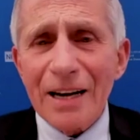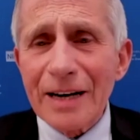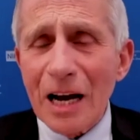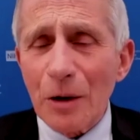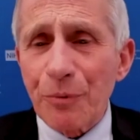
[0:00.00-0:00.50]

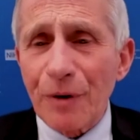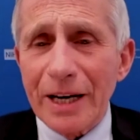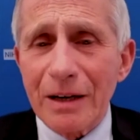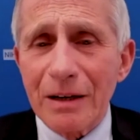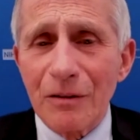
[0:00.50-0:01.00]

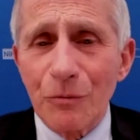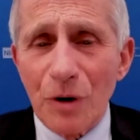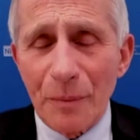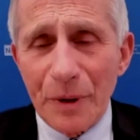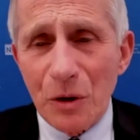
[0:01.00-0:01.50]
outbreak of
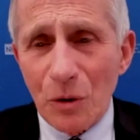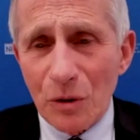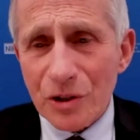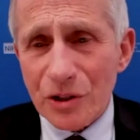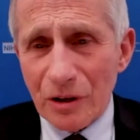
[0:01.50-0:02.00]
what we
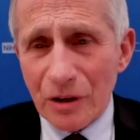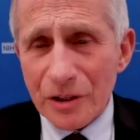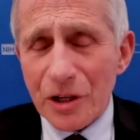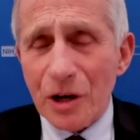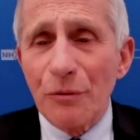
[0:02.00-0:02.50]
call
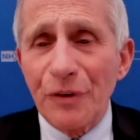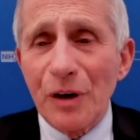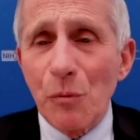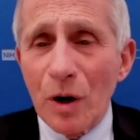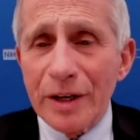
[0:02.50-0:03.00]
SARS CoV
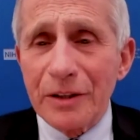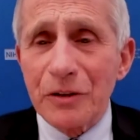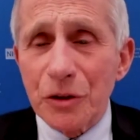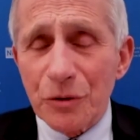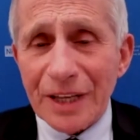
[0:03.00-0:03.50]
1 in
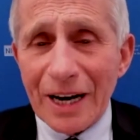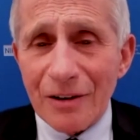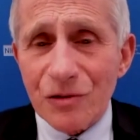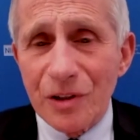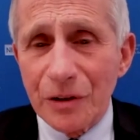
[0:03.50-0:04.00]

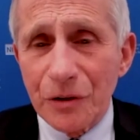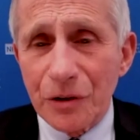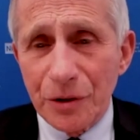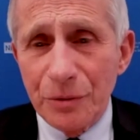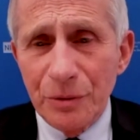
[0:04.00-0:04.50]

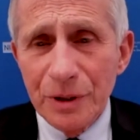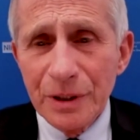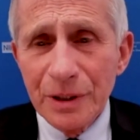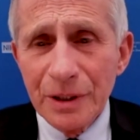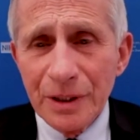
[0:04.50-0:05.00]
2002
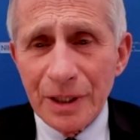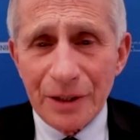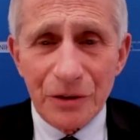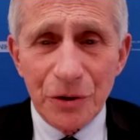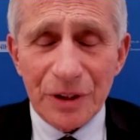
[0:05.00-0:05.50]

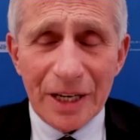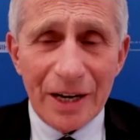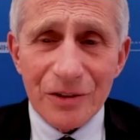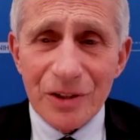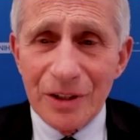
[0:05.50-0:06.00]
and
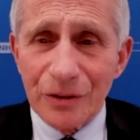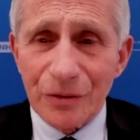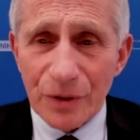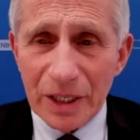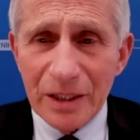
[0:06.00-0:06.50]

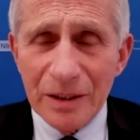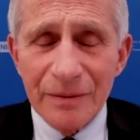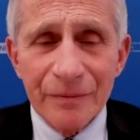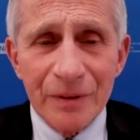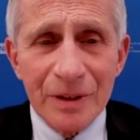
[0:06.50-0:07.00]
2003.
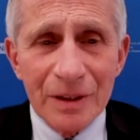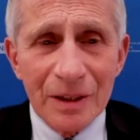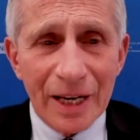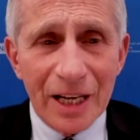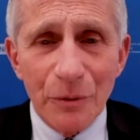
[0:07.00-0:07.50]

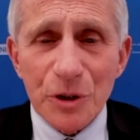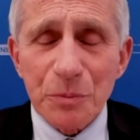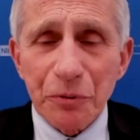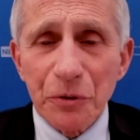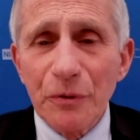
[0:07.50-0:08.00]
And it was
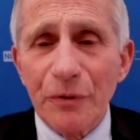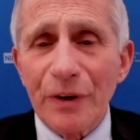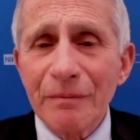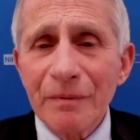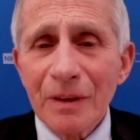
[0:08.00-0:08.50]

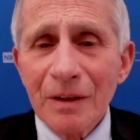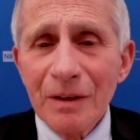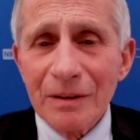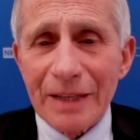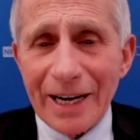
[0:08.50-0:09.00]
proven
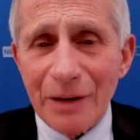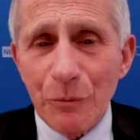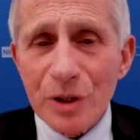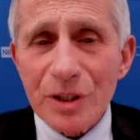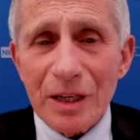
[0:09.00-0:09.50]
that it
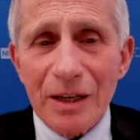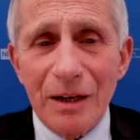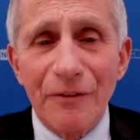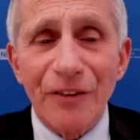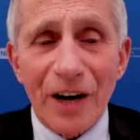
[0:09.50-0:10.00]
was
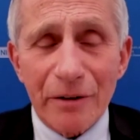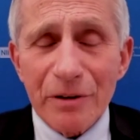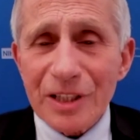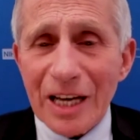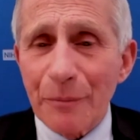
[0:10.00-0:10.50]
a
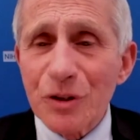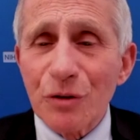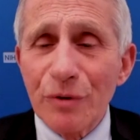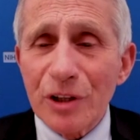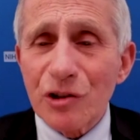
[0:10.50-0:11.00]
virus that was
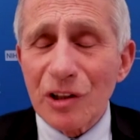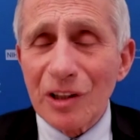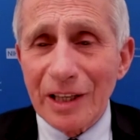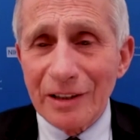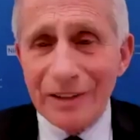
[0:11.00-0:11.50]

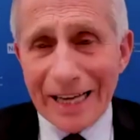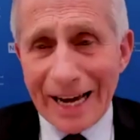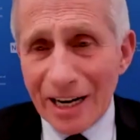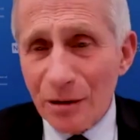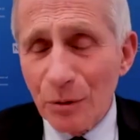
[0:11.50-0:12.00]
originally in the
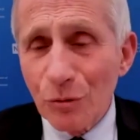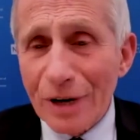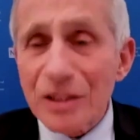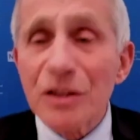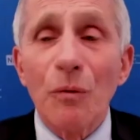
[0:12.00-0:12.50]
animal
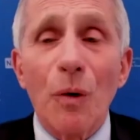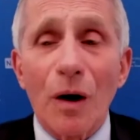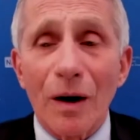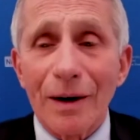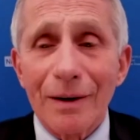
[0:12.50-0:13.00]

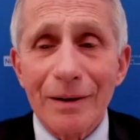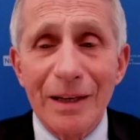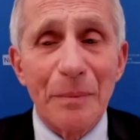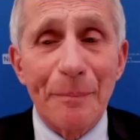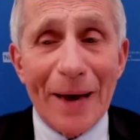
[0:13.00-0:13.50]
reservoir
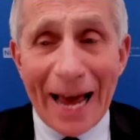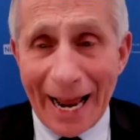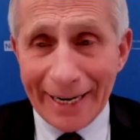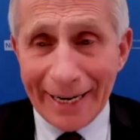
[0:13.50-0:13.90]
in a bat.